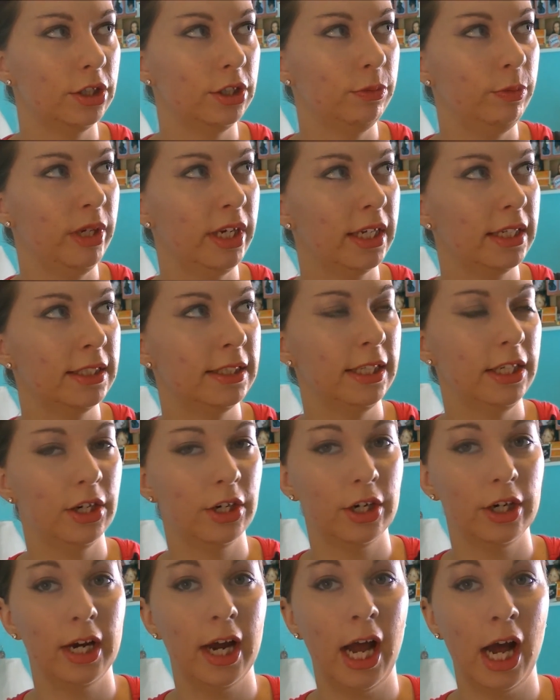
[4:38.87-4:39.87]
we could see
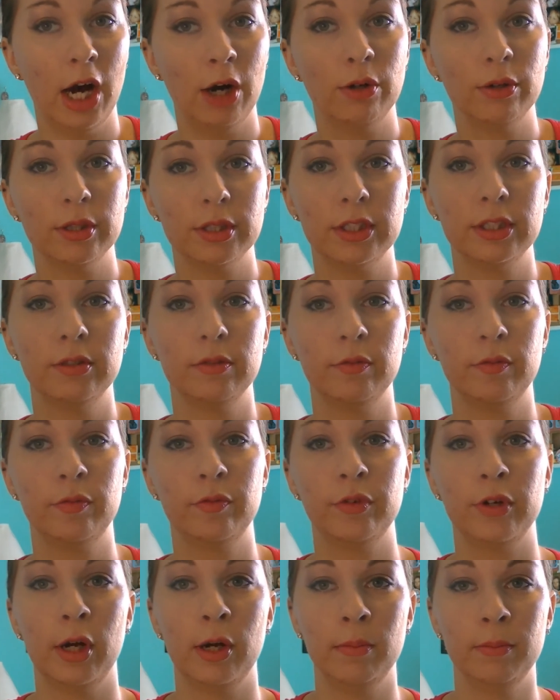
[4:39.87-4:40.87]
her house
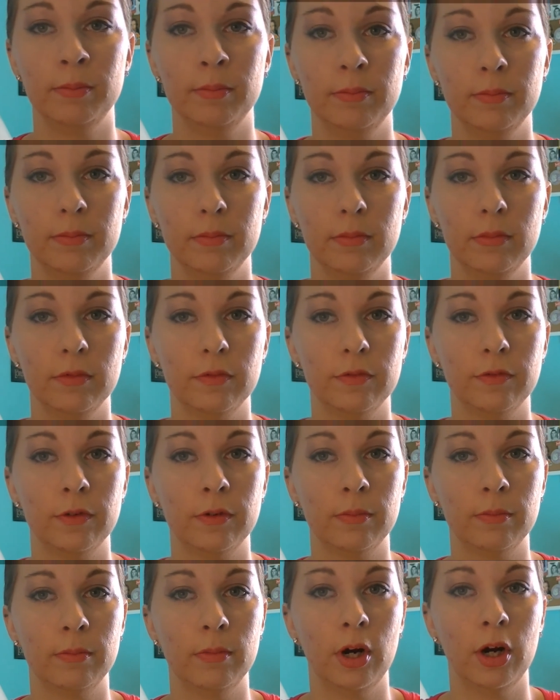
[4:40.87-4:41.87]
from
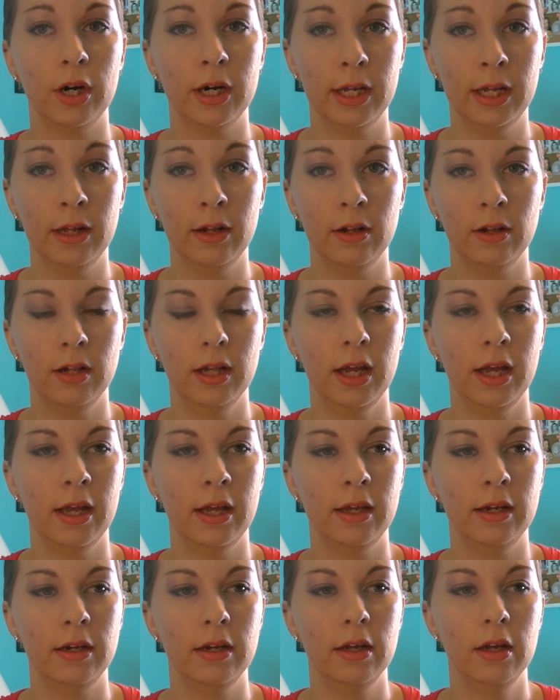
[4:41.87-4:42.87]
our hill,
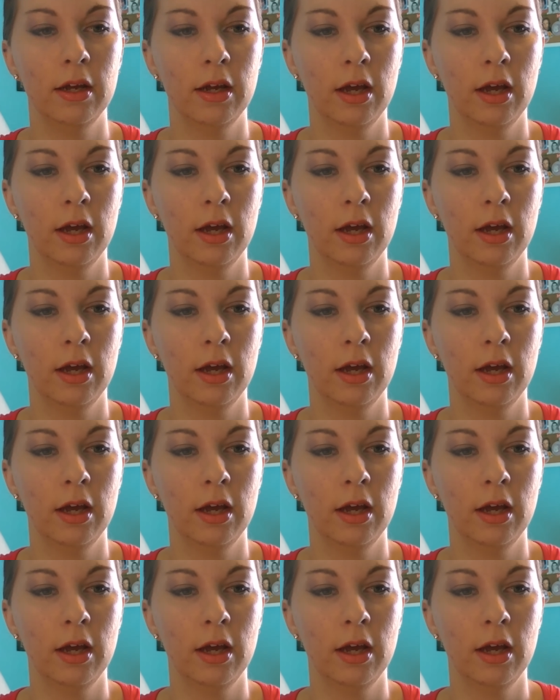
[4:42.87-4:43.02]
and